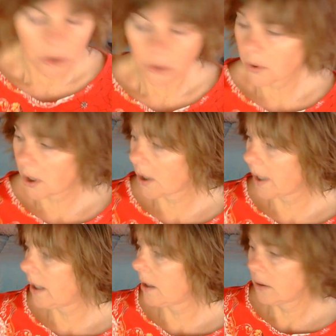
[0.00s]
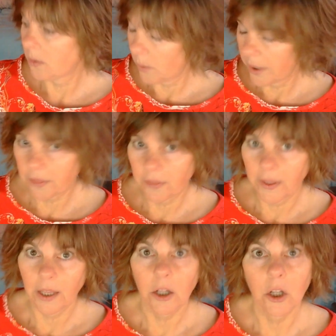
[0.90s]
URL with
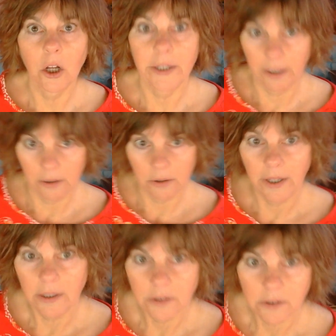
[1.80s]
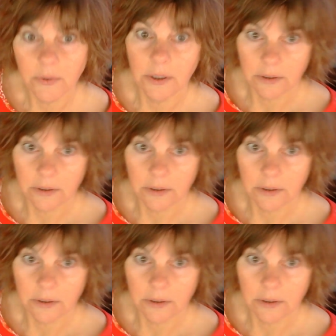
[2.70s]
the login. Okay, this is when I